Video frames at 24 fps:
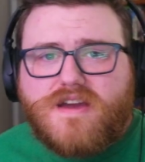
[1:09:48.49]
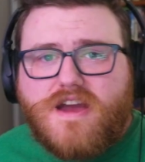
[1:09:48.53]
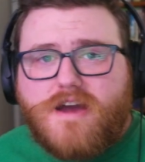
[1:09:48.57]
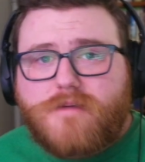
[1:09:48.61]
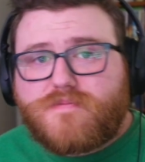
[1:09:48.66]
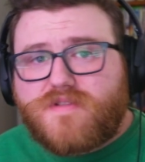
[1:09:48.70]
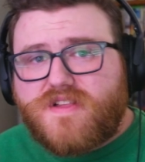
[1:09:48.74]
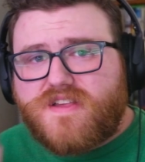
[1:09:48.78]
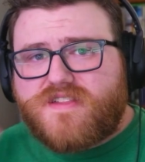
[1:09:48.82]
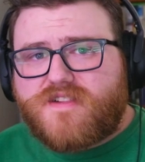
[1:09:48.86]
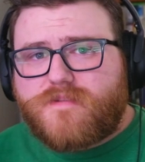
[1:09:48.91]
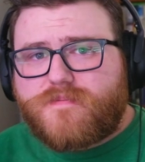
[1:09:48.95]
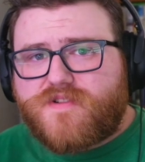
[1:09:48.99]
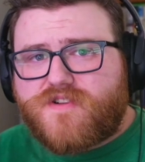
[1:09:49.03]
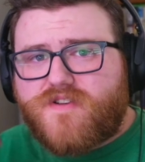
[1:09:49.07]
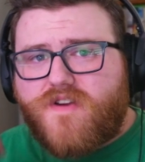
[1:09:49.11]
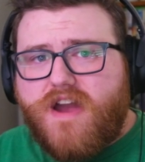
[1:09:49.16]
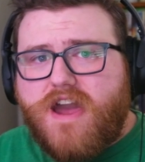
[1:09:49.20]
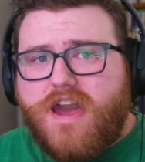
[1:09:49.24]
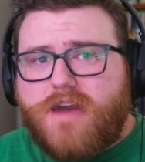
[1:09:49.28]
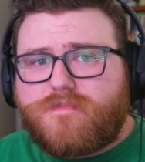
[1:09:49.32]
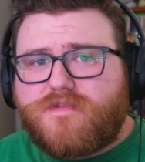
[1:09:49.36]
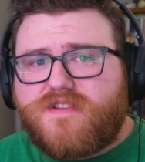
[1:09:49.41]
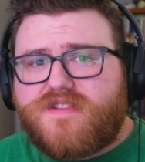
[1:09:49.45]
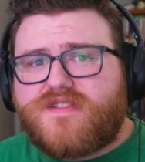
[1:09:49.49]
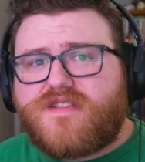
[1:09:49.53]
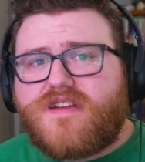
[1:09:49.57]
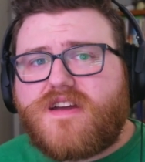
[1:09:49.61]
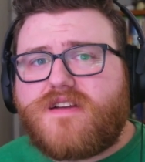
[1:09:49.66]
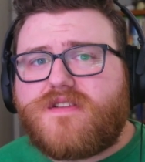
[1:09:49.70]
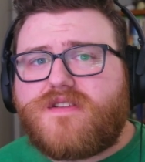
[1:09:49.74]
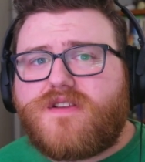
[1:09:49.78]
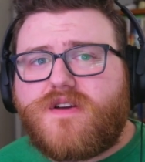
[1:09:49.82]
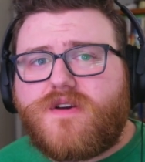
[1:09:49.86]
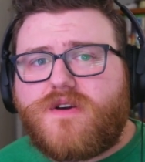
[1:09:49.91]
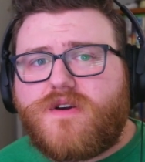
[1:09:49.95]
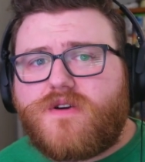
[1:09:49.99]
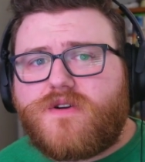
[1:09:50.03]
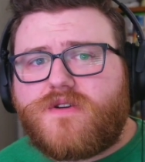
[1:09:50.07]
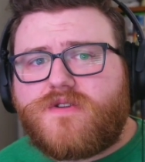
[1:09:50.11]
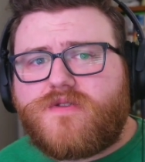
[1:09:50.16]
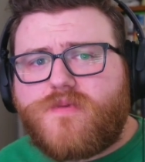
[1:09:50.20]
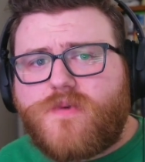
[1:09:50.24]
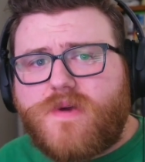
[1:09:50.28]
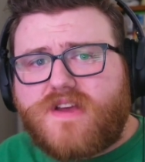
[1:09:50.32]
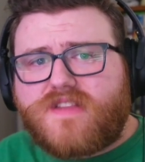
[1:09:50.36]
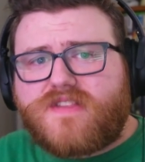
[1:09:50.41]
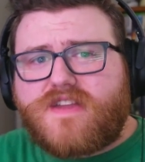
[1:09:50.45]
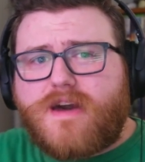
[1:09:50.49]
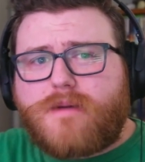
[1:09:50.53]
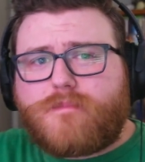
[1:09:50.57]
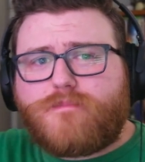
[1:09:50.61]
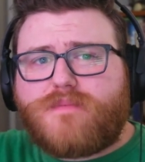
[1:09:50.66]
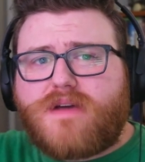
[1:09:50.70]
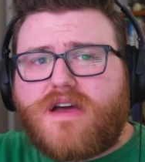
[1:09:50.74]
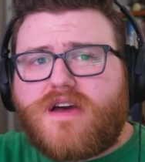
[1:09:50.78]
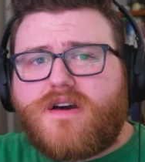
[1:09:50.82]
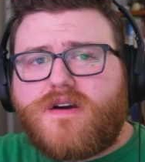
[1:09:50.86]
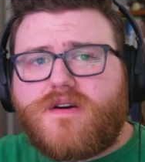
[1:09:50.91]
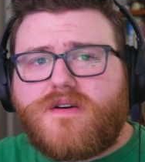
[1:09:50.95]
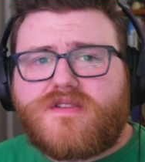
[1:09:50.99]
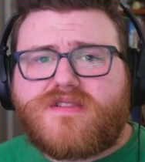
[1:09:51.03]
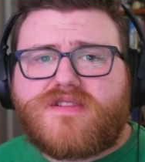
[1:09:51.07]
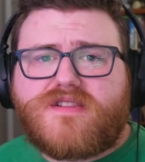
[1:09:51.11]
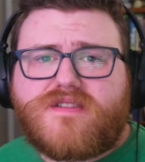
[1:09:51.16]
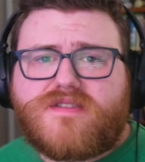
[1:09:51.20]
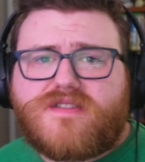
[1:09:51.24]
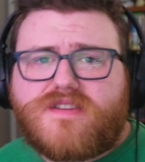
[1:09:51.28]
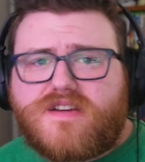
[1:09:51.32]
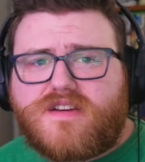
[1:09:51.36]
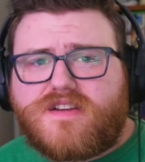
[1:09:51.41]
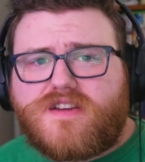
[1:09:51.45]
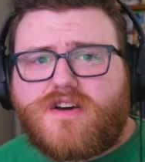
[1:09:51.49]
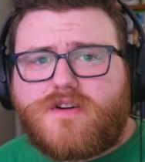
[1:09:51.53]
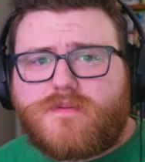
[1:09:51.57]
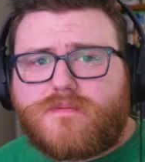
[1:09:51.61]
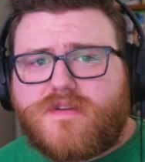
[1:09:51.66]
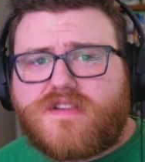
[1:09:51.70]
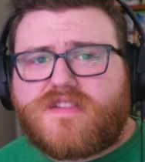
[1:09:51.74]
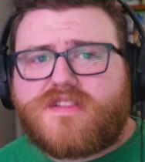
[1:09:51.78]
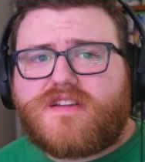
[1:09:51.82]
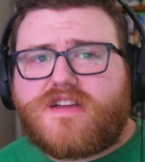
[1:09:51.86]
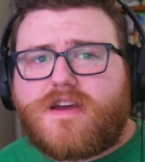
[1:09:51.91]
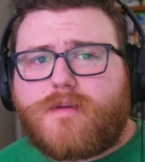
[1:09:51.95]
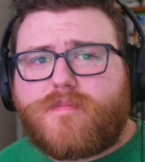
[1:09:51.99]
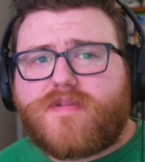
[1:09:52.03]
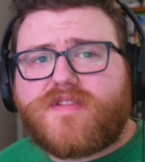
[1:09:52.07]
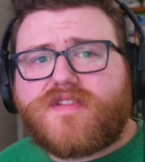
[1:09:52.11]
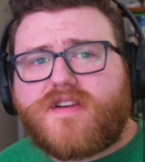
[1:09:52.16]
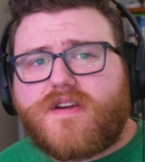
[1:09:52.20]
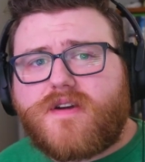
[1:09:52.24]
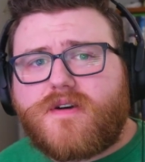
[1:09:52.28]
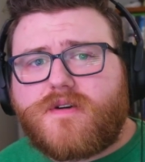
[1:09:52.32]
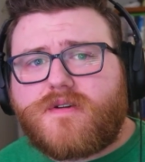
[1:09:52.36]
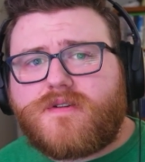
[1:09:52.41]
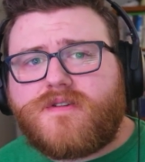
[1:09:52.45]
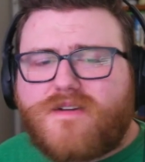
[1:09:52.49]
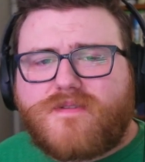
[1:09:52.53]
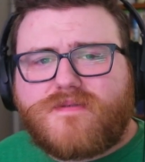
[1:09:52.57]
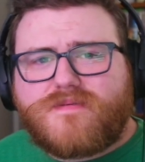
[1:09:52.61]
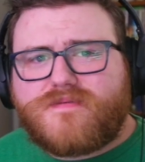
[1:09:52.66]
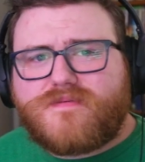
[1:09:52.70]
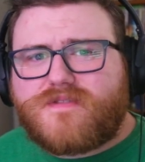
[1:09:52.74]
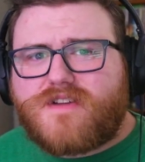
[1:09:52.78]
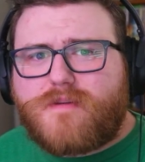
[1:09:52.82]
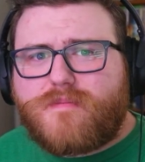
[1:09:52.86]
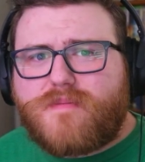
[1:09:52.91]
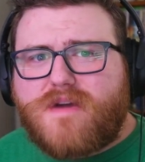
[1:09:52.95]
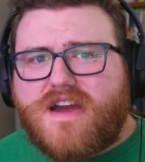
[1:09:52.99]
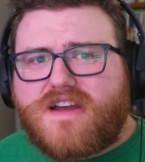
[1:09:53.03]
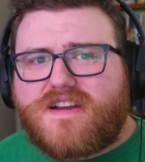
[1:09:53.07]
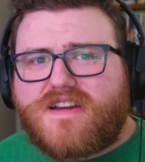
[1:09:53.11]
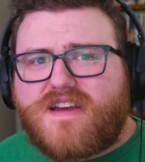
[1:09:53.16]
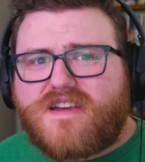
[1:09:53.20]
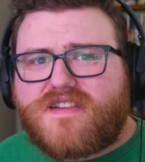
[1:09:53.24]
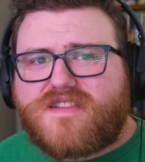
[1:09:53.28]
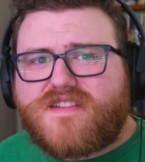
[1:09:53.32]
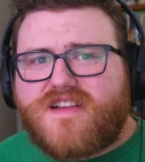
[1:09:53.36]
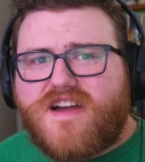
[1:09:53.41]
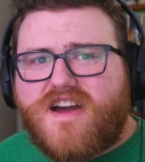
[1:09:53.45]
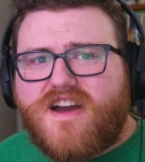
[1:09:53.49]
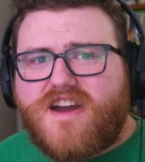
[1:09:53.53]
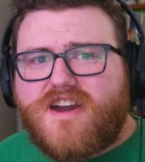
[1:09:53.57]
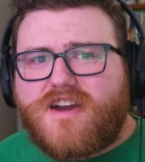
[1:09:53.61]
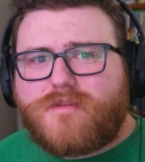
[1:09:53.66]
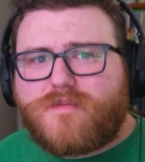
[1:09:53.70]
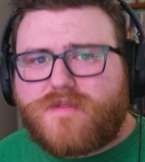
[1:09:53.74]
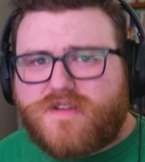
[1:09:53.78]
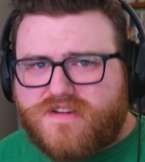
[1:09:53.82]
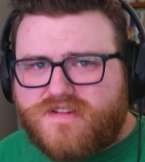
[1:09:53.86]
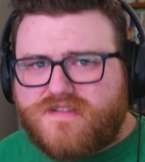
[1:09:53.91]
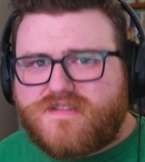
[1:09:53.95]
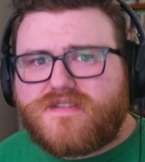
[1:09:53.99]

Please subscribe to stay tuned, ring that bell so that you don't miss an episode. Come back next time and